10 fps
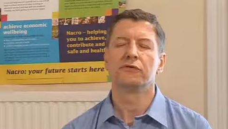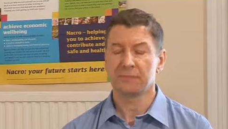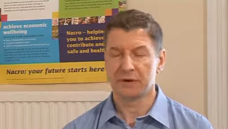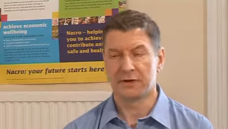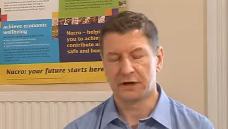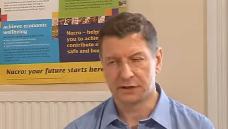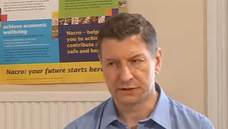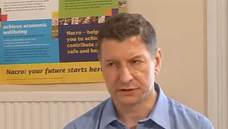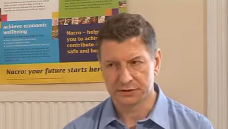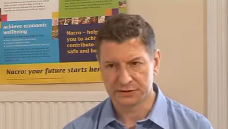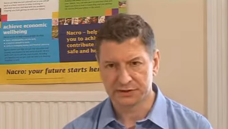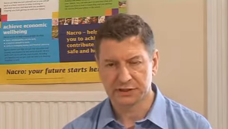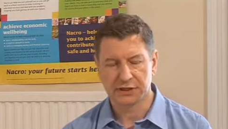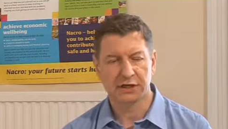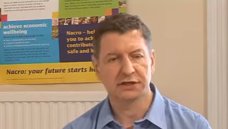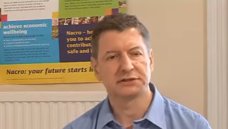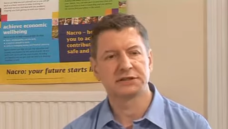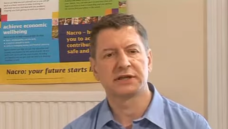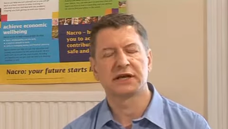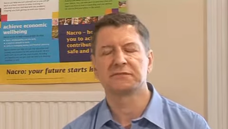reprimands that
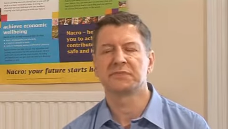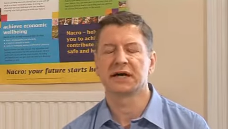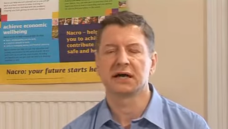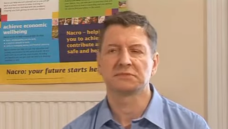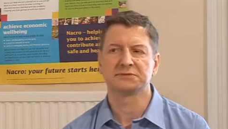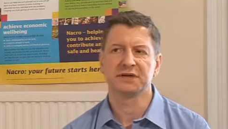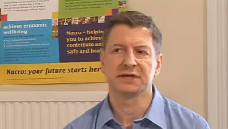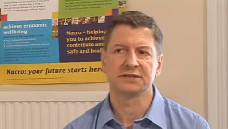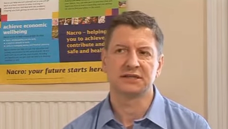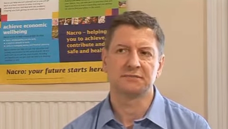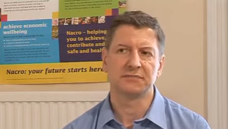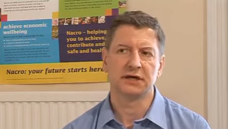they perhaps picked up